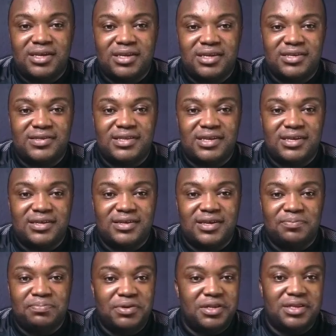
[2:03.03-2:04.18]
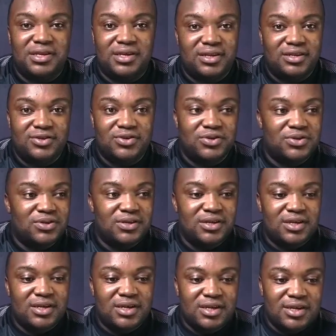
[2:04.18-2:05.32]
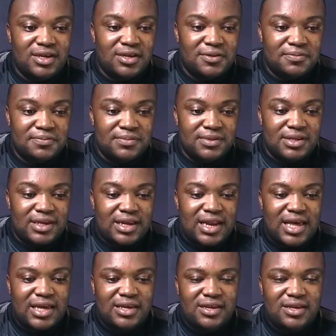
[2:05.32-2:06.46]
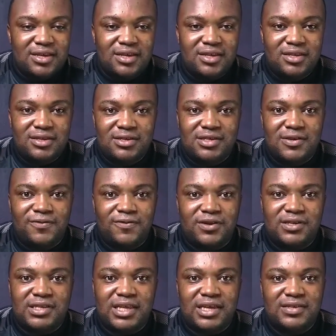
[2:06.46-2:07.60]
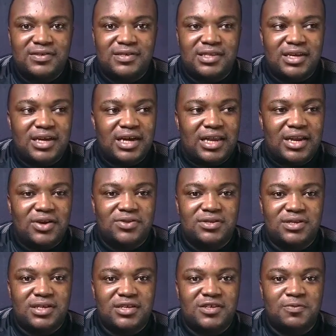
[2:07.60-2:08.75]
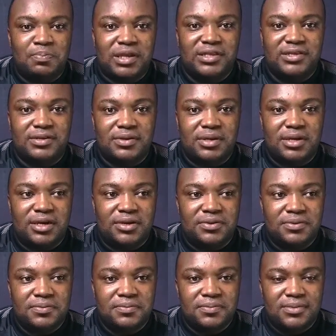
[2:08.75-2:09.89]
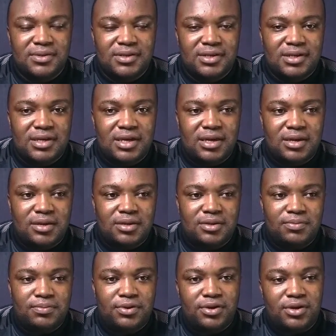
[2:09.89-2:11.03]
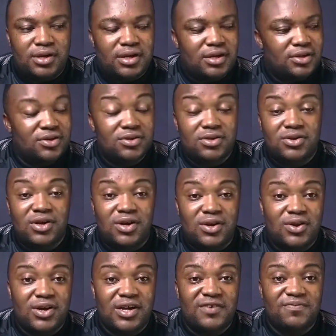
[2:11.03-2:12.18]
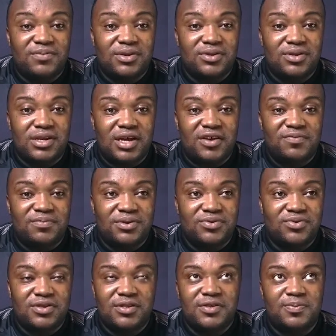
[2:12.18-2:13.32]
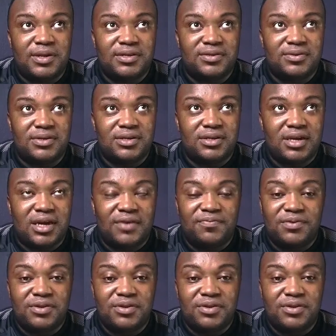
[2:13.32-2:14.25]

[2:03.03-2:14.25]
this thing a big deal, you know. Like, say for instance, they are announcing split screen now. Boy, do you know how long I've been doing split screen? I've